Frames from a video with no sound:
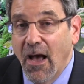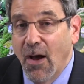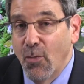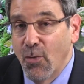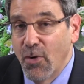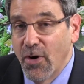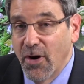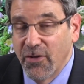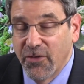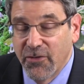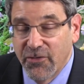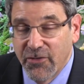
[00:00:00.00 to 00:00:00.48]

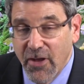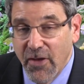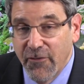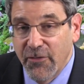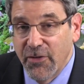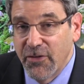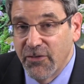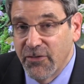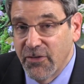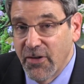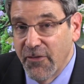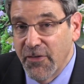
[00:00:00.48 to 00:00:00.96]
We're at
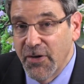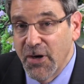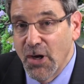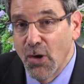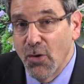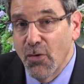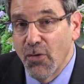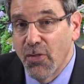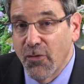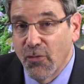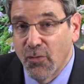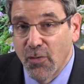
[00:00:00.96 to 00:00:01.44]

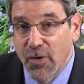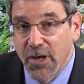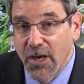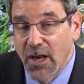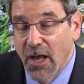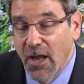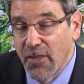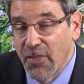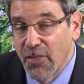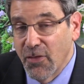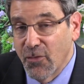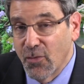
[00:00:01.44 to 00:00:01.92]

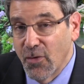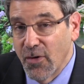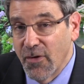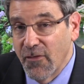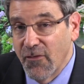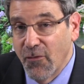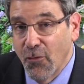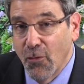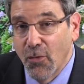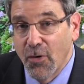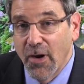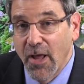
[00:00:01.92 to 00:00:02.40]

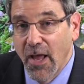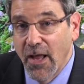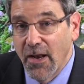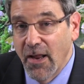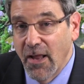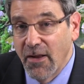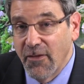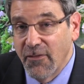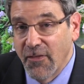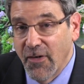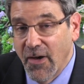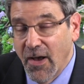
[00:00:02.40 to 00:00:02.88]

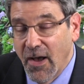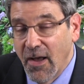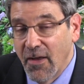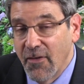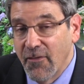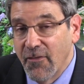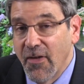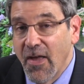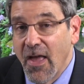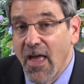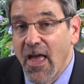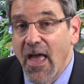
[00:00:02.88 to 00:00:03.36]

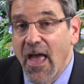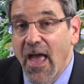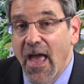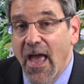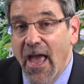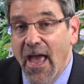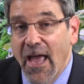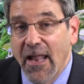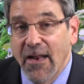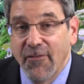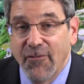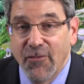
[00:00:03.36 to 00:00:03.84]
770-393-4985.
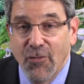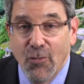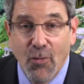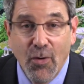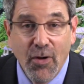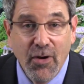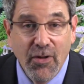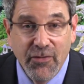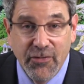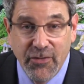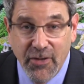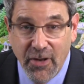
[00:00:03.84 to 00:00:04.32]
And if you
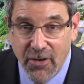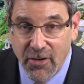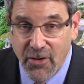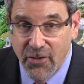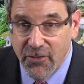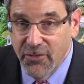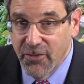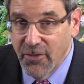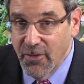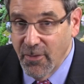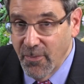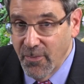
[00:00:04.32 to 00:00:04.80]
want to send
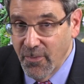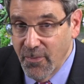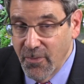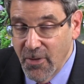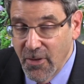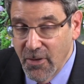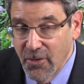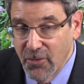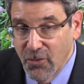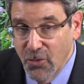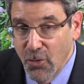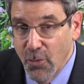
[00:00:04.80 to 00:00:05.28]
us the
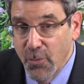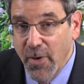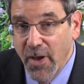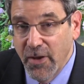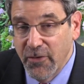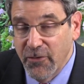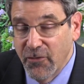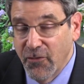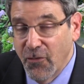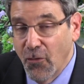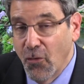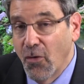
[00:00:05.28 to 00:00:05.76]

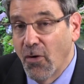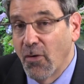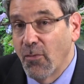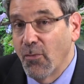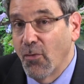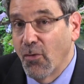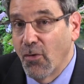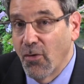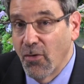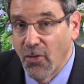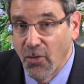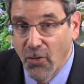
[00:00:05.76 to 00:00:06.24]
2-page
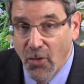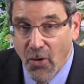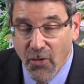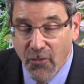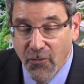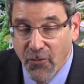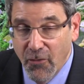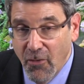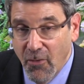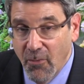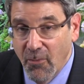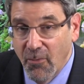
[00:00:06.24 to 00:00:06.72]
form or the
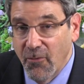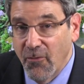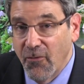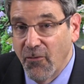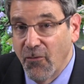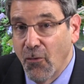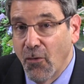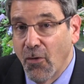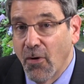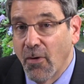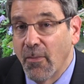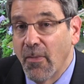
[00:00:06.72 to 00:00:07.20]
long
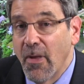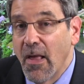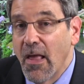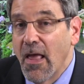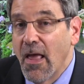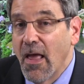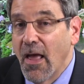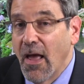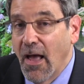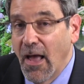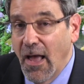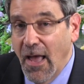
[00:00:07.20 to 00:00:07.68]
form,
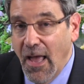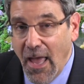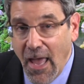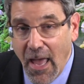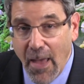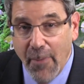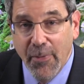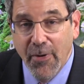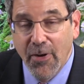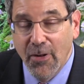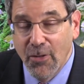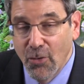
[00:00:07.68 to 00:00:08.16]

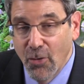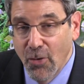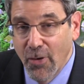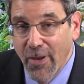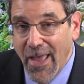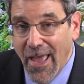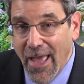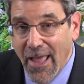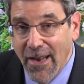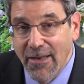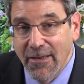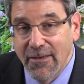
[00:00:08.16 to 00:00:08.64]
happy to
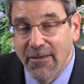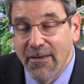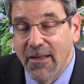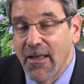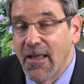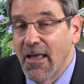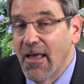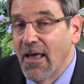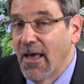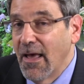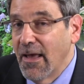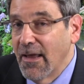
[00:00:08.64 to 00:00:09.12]
look at it.
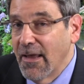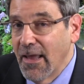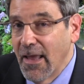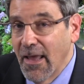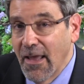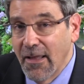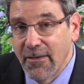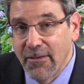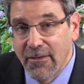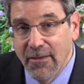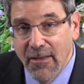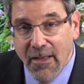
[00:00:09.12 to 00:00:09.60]

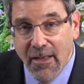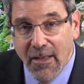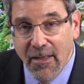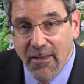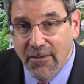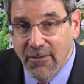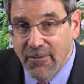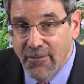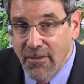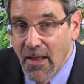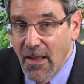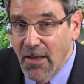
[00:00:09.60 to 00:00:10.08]
Again,
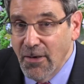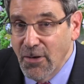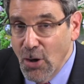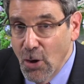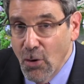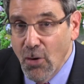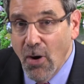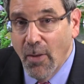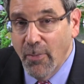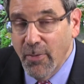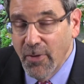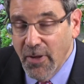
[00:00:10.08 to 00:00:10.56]

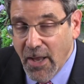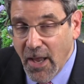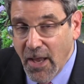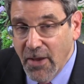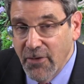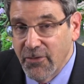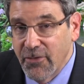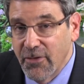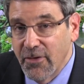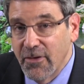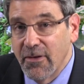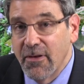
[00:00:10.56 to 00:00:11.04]
no
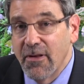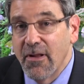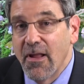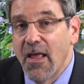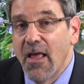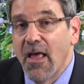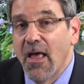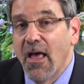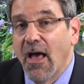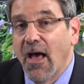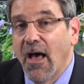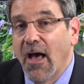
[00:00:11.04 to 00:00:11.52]
obligation,
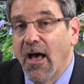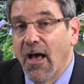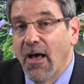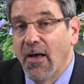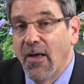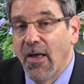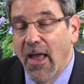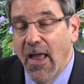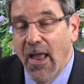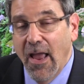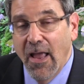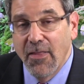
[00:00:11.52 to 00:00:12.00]

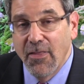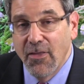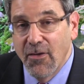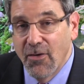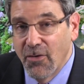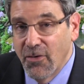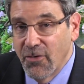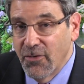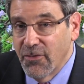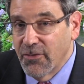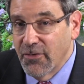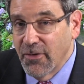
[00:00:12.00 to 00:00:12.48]
and
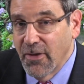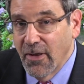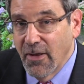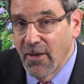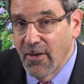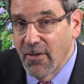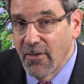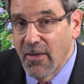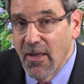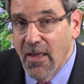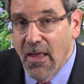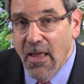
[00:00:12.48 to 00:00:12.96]
there's
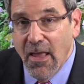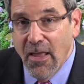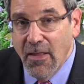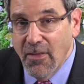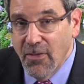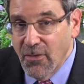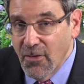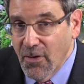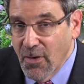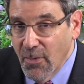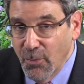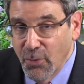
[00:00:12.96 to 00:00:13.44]

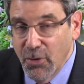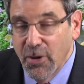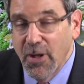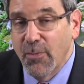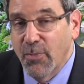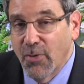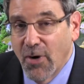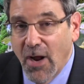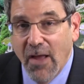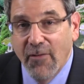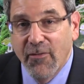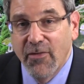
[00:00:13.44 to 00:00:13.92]
the
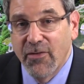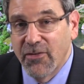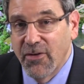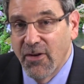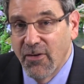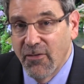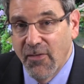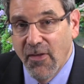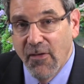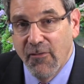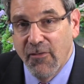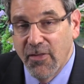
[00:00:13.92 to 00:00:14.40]
complete
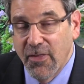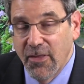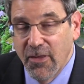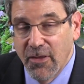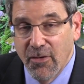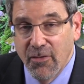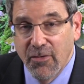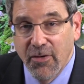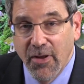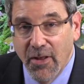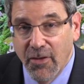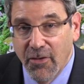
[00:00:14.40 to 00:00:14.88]
privacy of
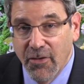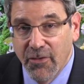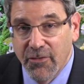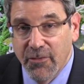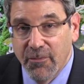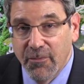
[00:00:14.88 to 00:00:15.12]
everything you tell